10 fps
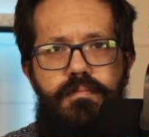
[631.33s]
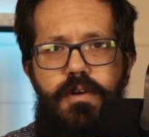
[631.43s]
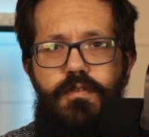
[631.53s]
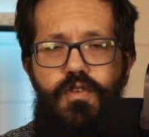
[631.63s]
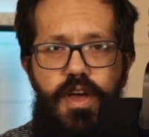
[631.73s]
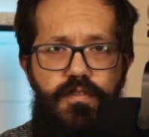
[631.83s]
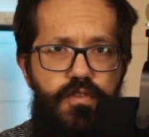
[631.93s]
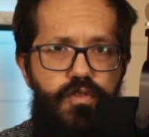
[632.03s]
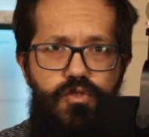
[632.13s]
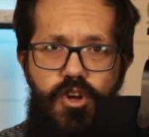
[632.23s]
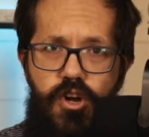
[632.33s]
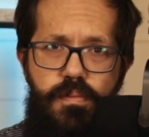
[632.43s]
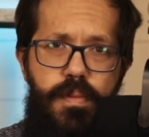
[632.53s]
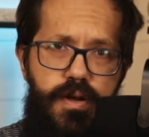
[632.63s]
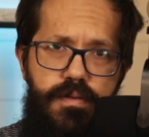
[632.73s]
a flavorful
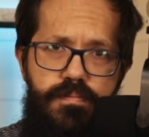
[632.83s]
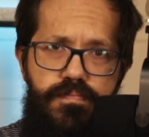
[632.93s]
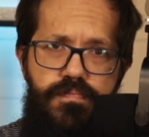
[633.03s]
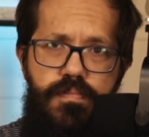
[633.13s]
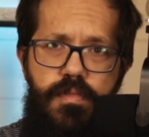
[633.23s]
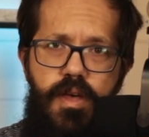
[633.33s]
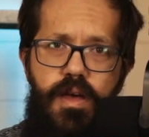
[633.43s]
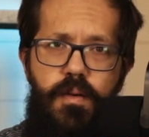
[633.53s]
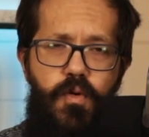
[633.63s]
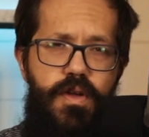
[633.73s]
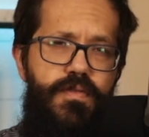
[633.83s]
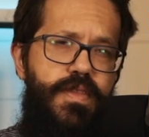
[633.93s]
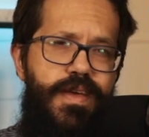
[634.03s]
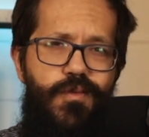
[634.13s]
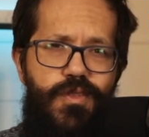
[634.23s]
dark beer, or even
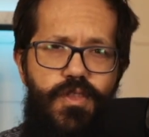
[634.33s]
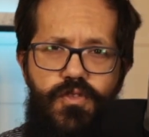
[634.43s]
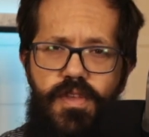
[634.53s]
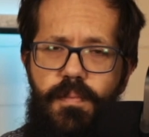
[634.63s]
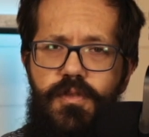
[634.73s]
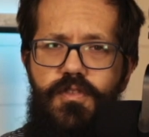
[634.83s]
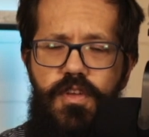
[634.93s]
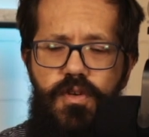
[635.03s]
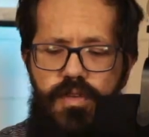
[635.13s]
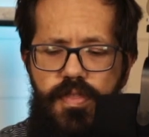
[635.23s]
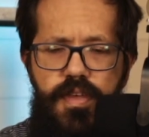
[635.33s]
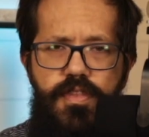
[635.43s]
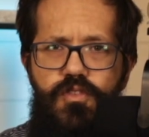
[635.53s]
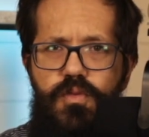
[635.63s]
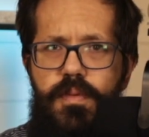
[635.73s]
like one of those stepping stones. I think
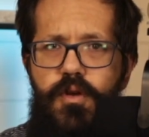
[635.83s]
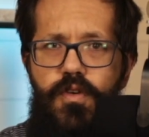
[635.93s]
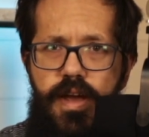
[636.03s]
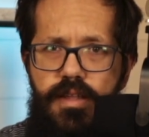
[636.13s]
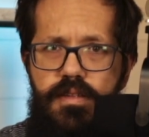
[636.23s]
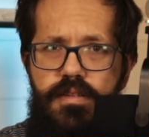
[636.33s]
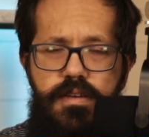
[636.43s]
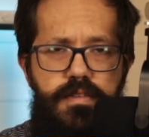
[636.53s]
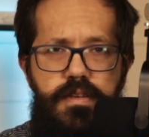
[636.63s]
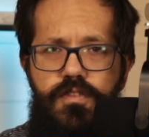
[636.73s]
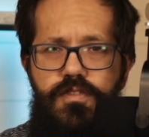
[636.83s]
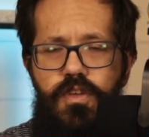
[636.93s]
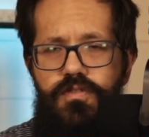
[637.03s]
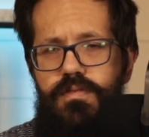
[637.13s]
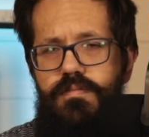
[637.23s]
this would be great.
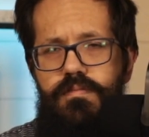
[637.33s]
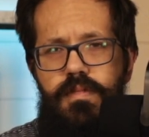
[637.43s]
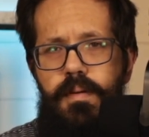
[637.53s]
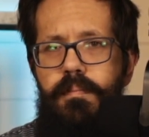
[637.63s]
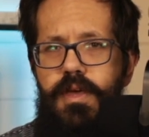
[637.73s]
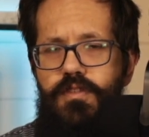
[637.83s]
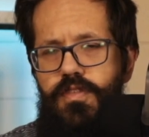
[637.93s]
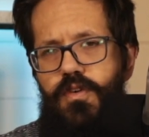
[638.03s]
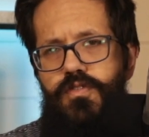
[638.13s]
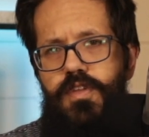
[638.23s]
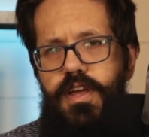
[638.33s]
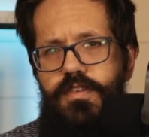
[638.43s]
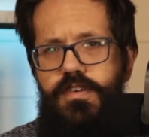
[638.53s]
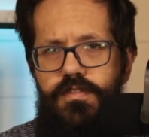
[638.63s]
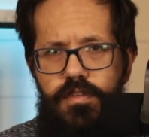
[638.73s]
It meets those
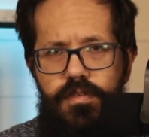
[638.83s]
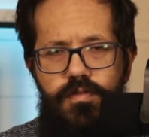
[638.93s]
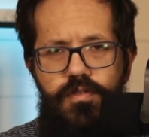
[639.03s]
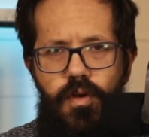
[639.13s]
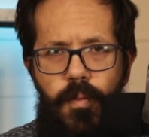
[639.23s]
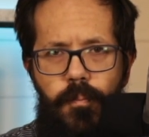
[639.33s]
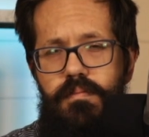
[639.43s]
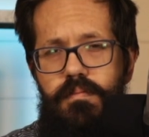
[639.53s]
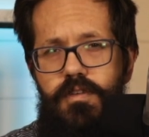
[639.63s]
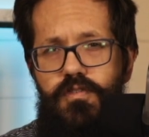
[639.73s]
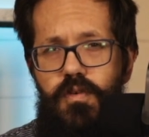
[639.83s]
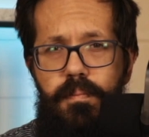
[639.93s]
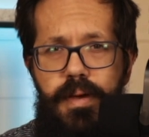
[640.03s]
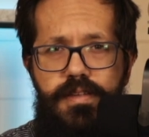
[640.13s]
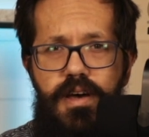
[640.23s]
standards. So it's from
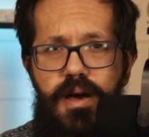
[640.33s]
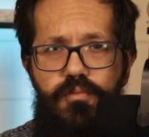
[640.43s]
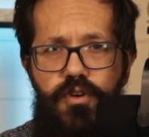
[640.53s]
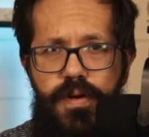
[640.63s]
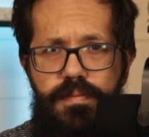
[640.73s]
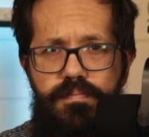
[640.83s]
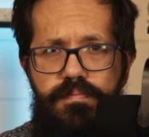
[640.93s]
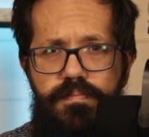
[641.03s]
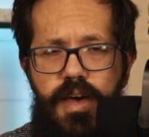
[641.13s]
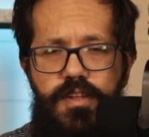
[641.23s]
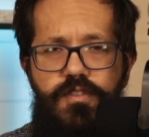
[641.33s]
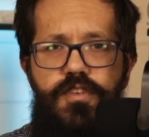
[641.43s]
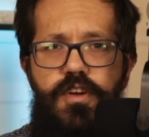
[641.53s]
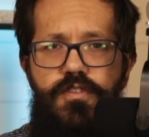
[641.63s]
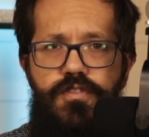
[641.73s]
Big Top Brewing out of
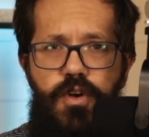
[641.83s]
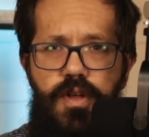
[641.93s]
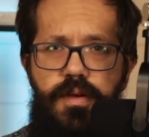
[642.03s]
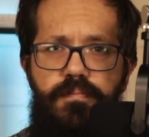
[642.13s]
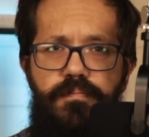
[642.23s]
Sarasota,